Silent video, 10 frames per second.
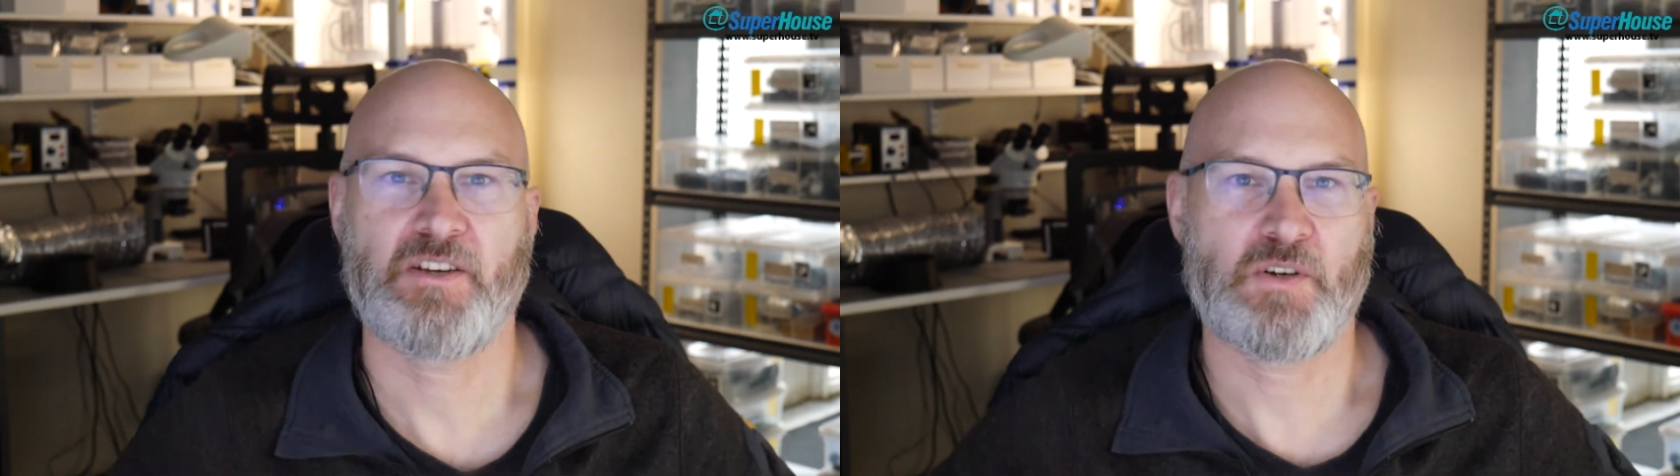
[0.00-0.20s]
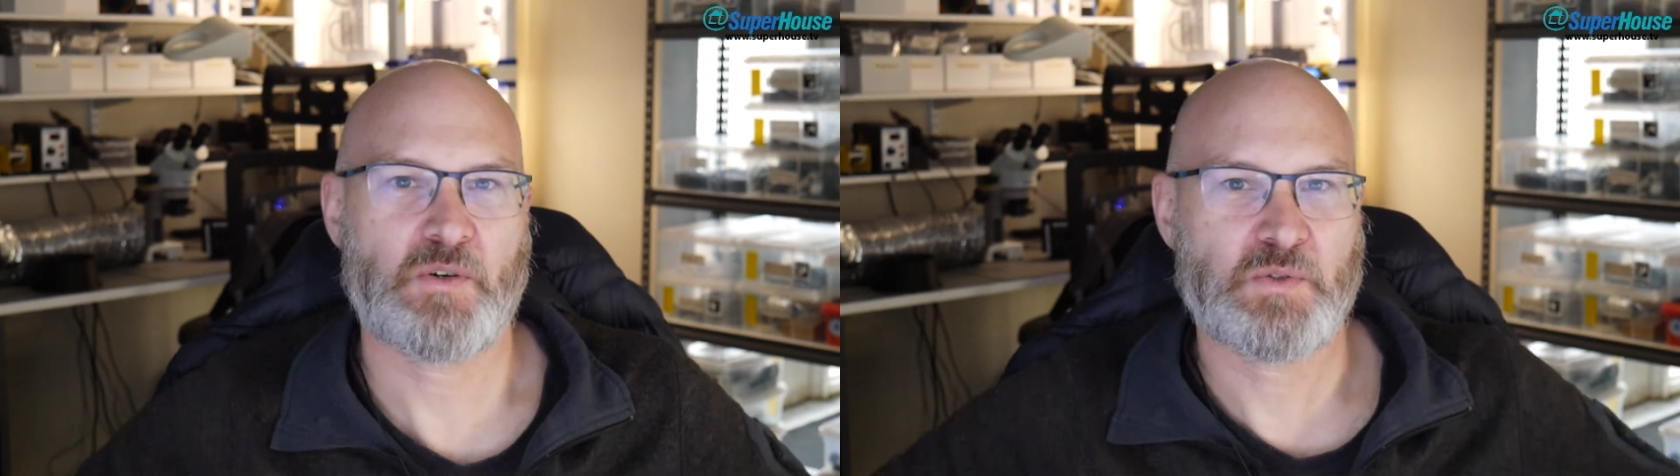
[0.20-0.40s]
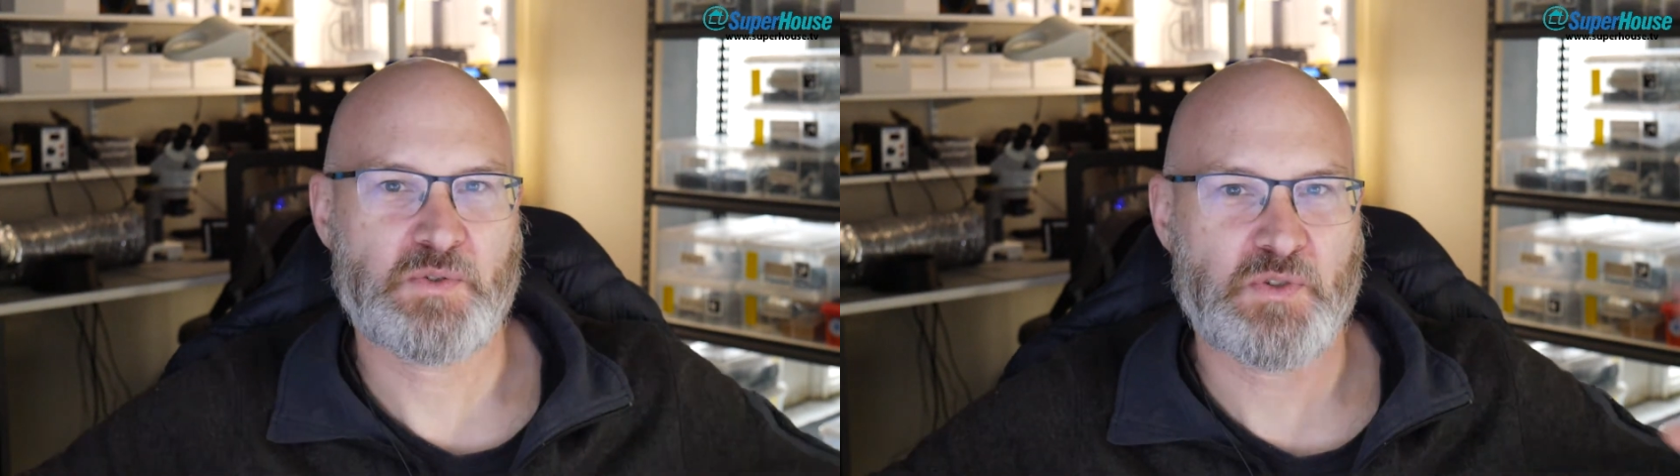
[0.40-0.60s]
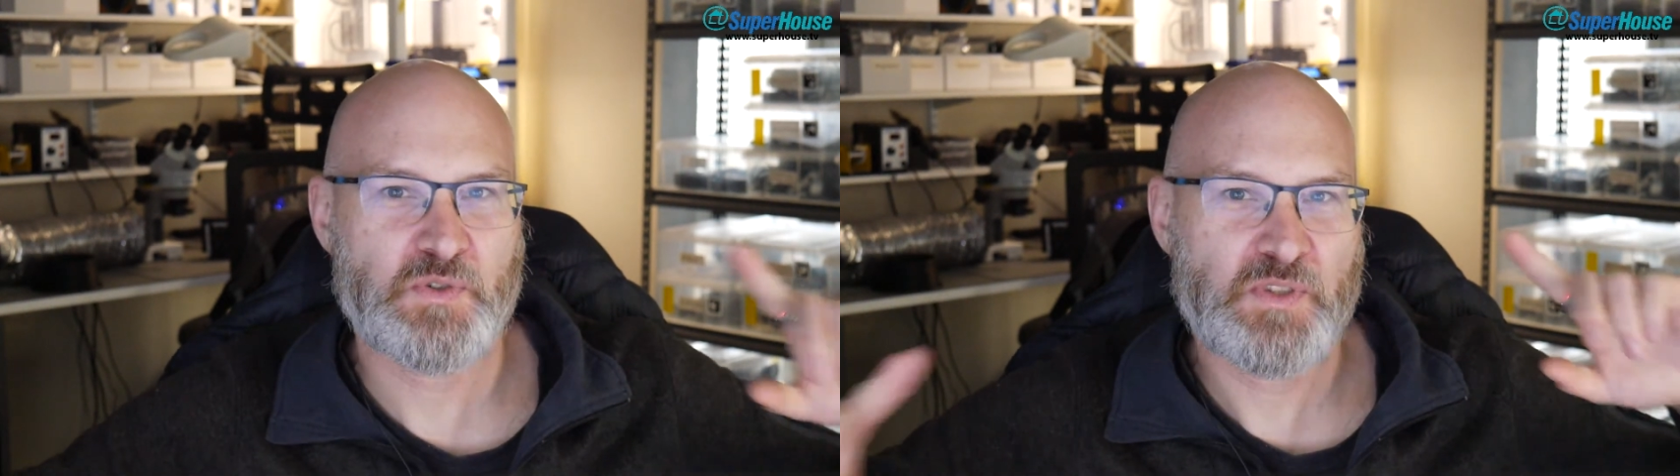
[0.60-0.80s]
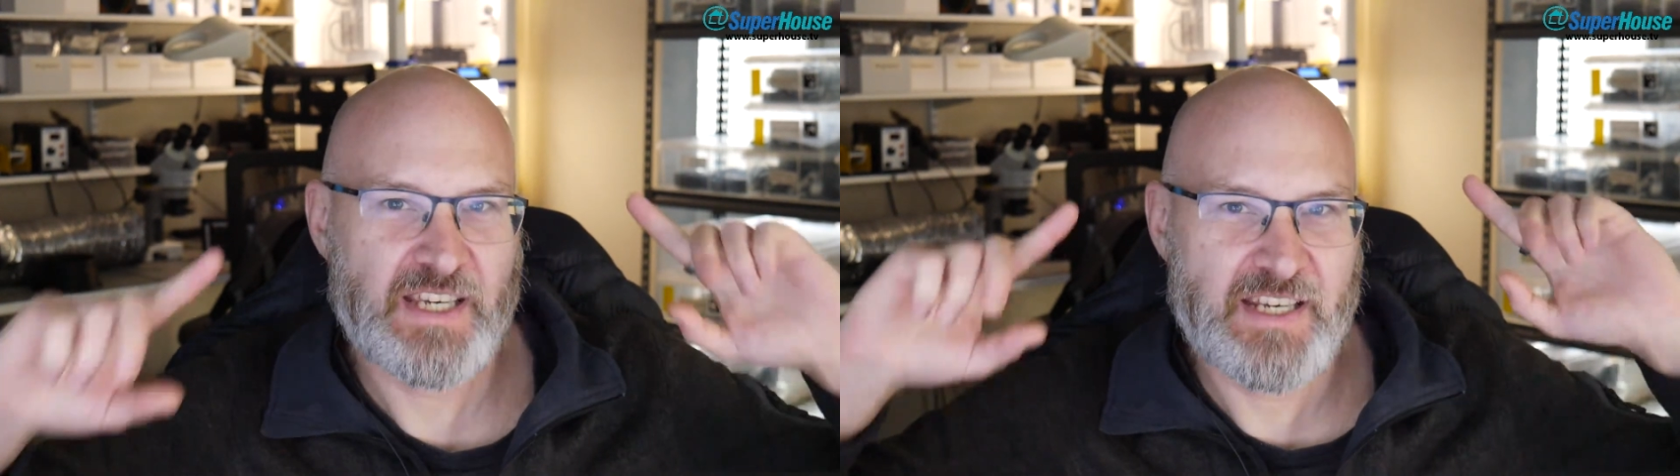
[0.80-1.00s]
all
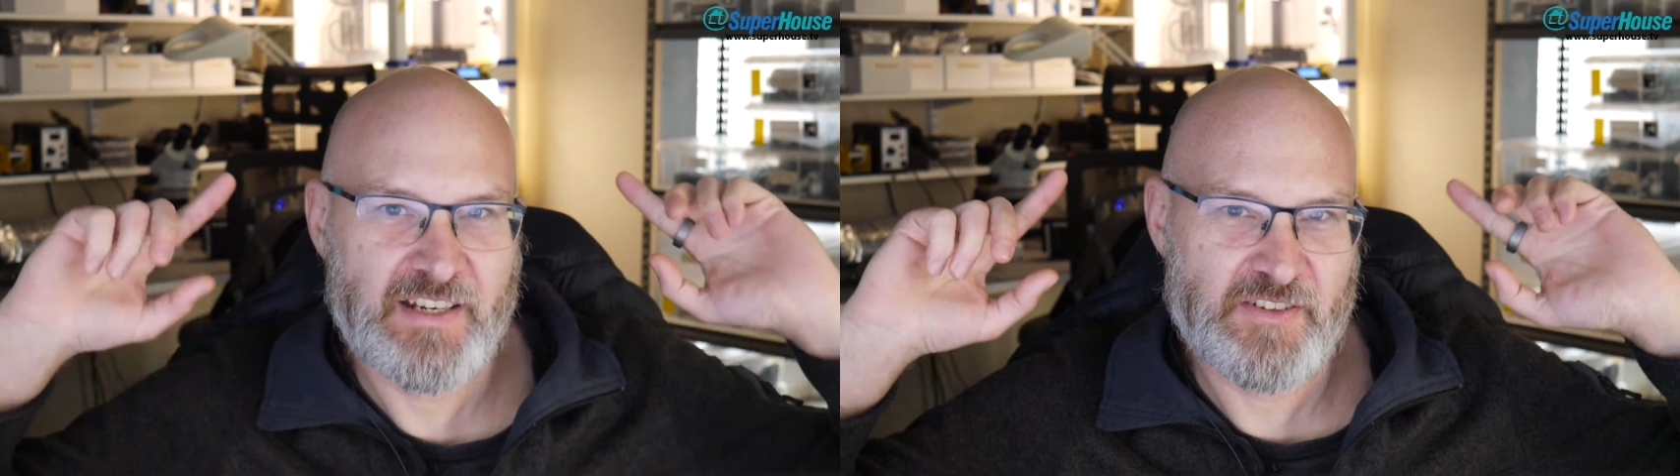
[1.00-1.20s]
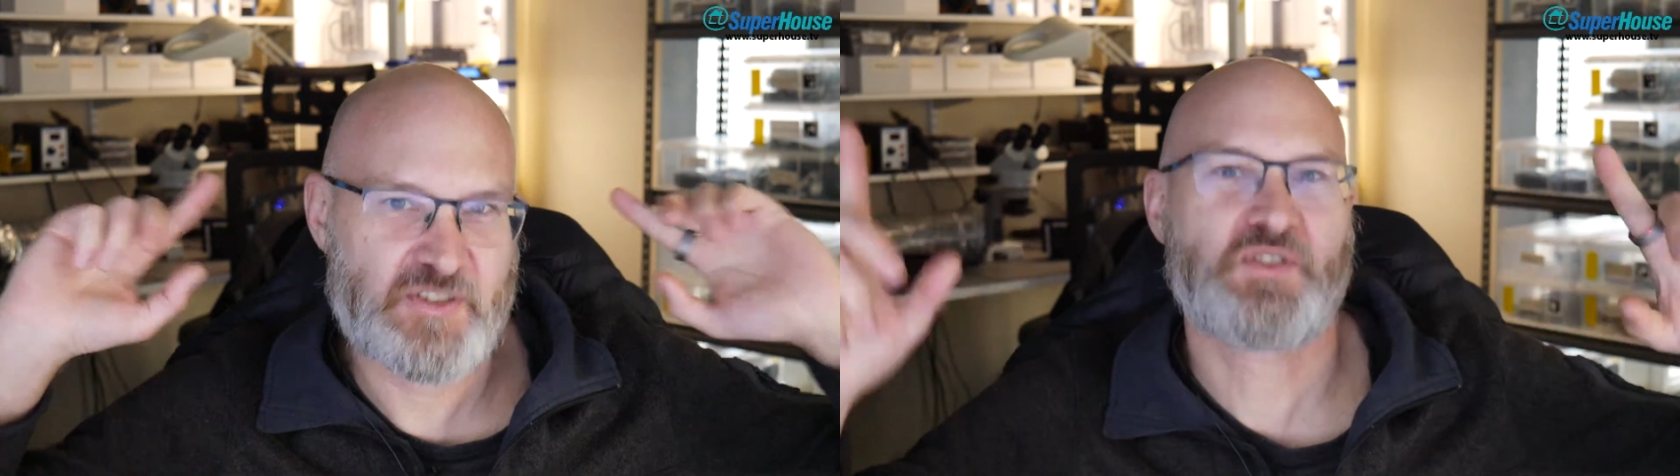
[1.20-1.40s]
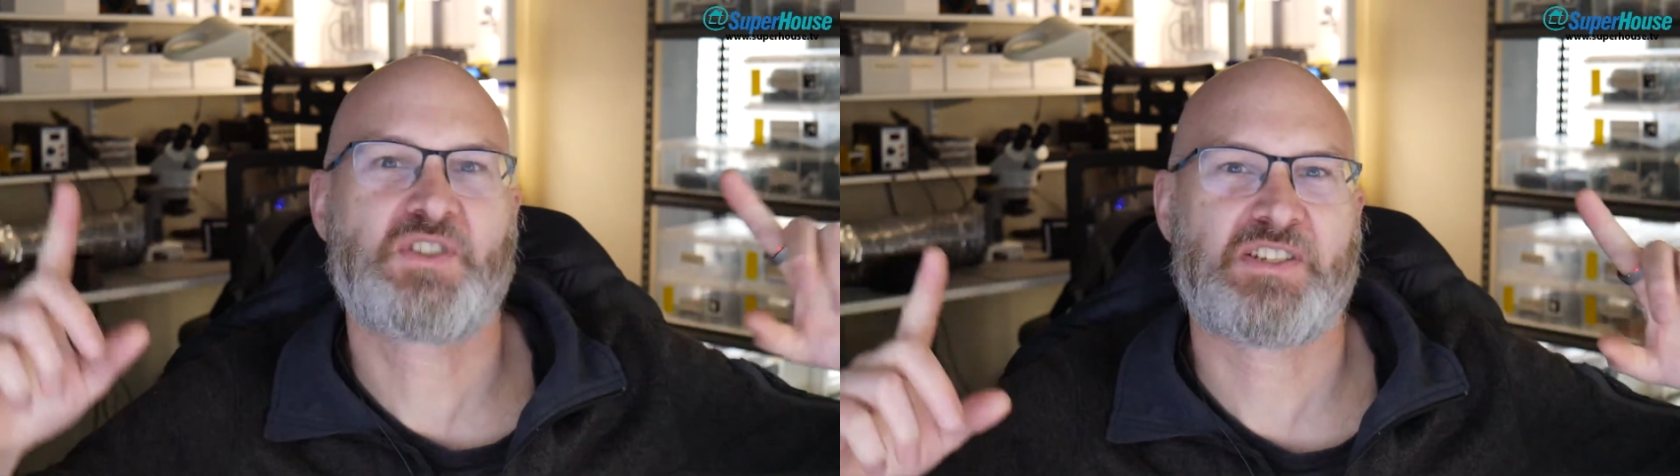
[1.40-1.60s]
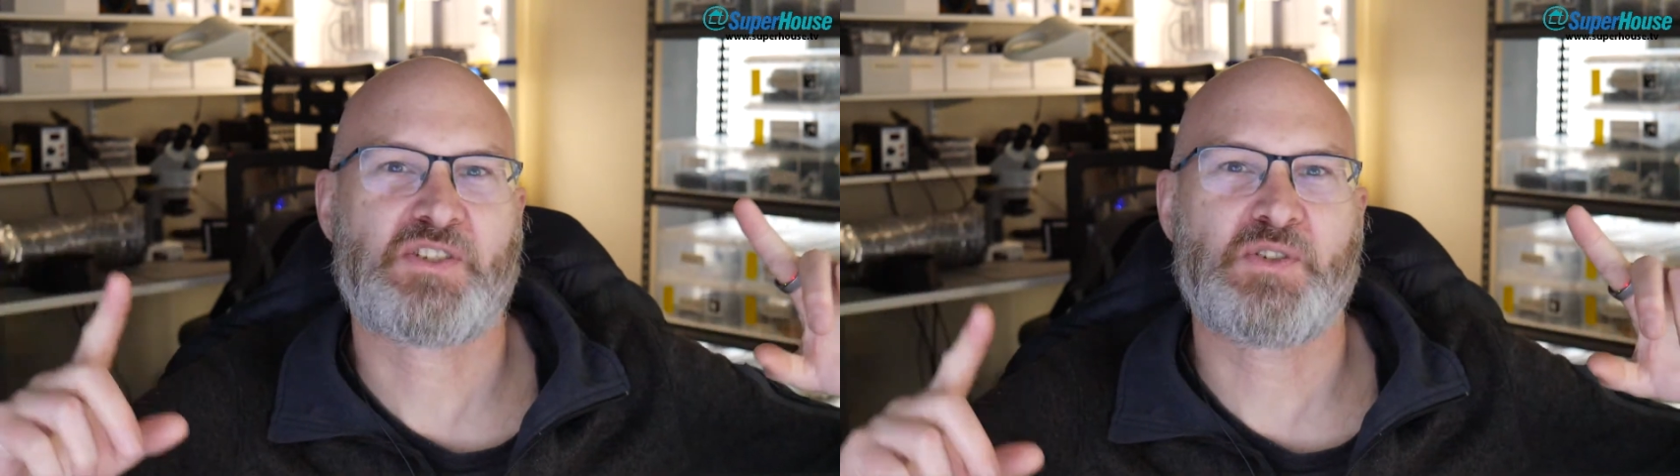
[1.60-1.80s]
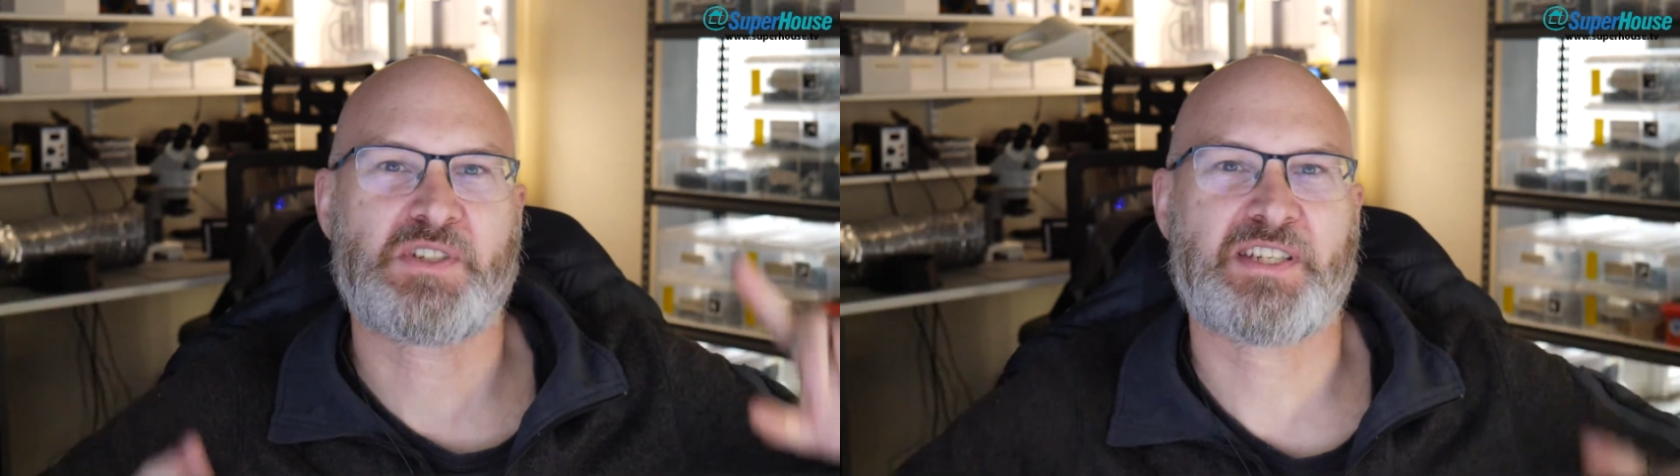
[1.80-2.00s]
do their
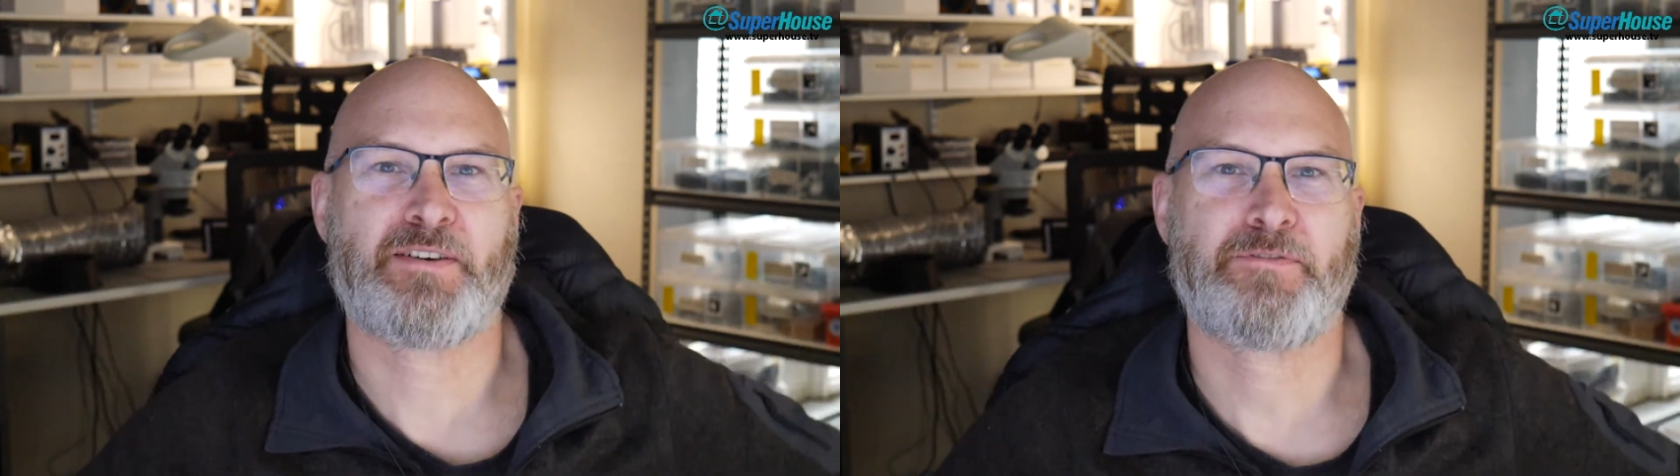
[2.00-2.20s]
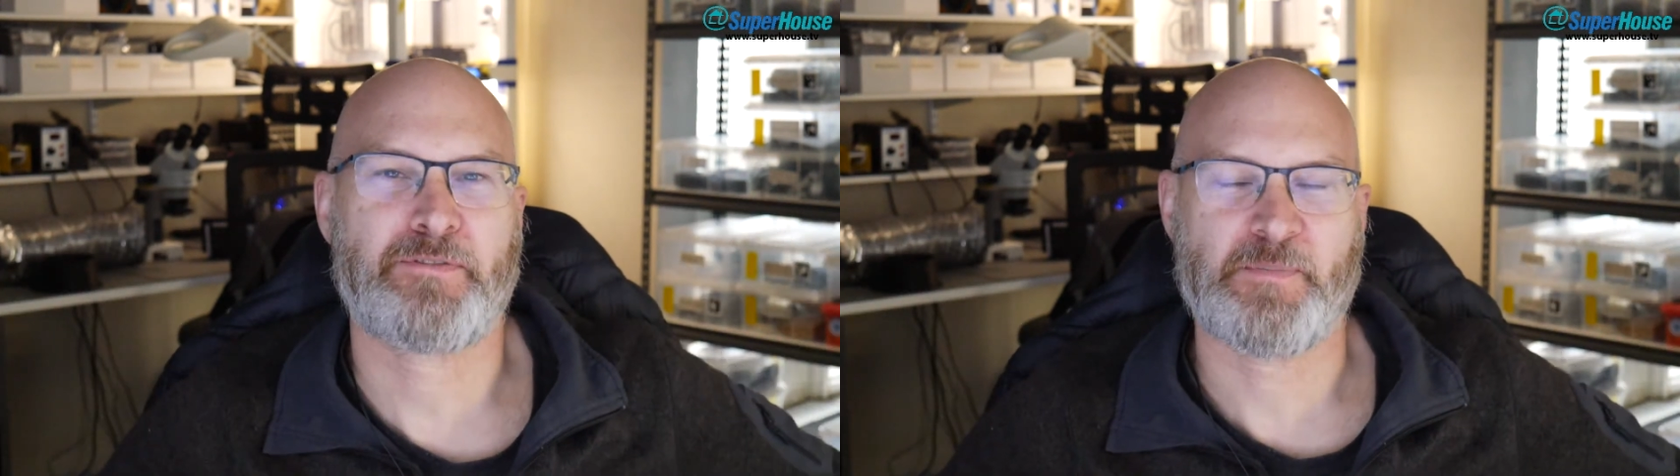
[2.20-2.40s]
jiu-jitsu stuff